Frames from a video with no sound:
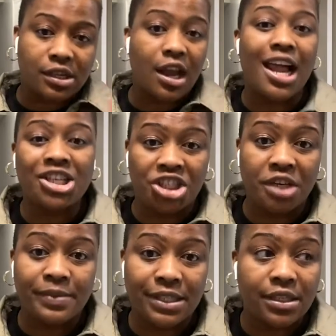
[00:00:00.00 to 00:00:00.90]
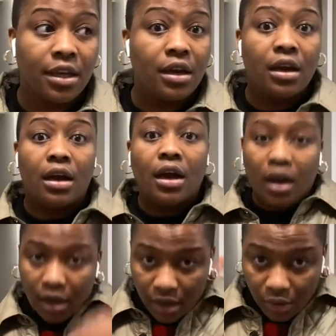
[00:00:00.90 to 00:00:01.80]
the scholarships,
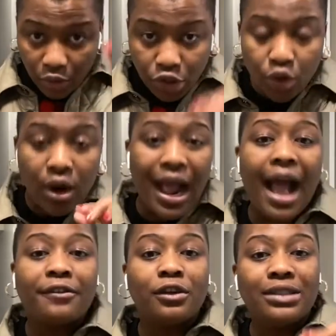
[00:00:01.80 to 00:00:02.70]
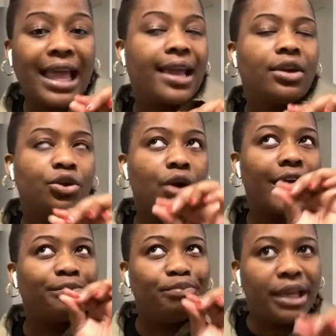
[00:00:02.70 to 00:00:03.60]
you have, like, your
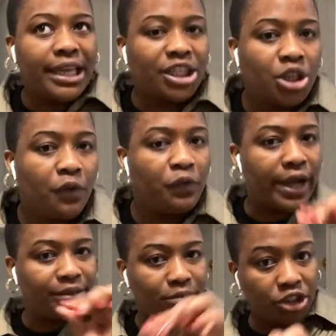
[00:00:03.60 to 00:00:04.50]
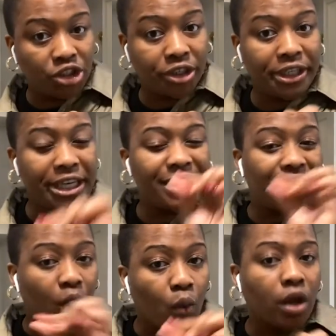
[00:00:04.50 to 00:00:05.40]
application for admission is
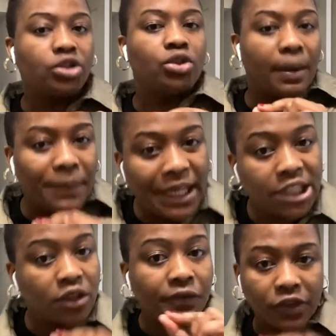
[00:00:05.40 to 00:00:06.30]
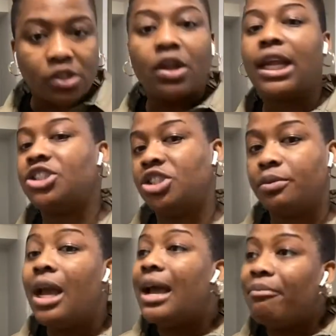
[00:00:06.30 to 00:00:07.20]
equal to your application for scholarship.
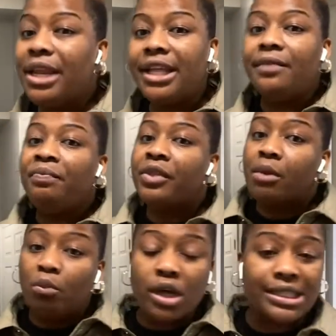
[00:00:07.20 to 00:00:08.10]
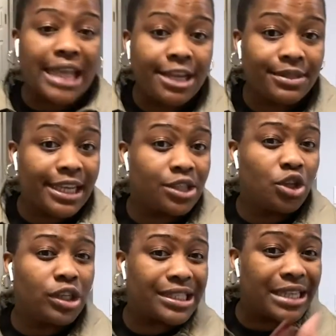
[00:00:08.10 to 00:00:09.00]
Meaning, most times there is
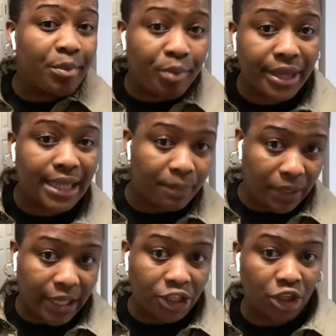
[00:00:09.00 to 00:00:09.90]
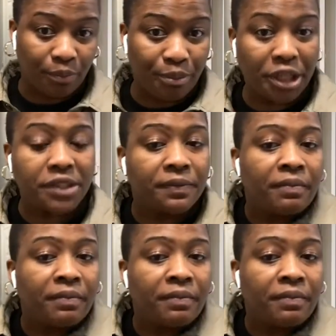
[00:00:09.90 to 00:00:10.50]
no separate application, but